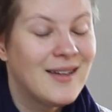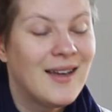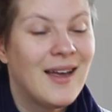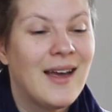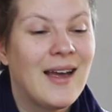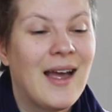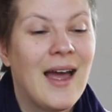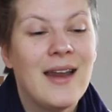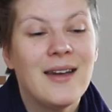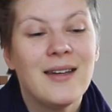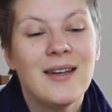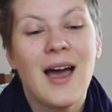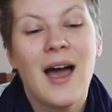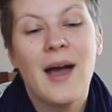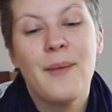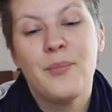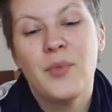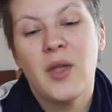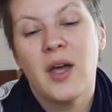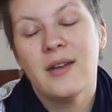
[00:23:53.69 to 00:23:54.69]
Again,
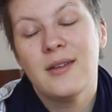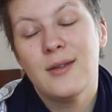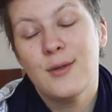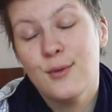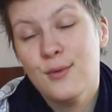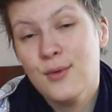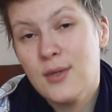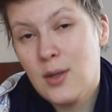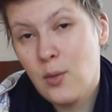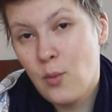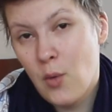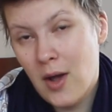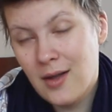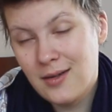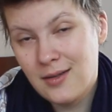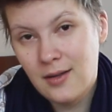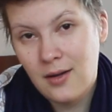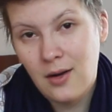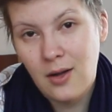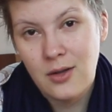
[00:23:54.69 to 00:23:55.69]
I'm not using
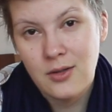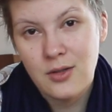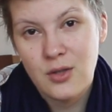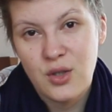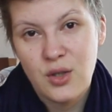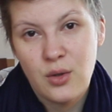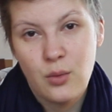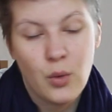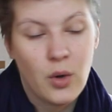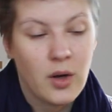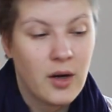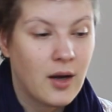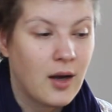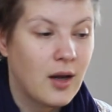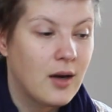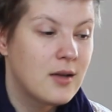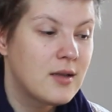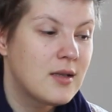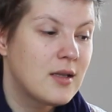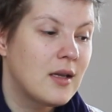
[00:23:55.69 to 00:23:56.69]
white a lot in
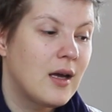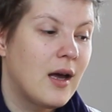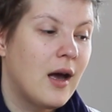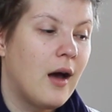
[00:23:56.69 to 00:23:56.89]
watercolors,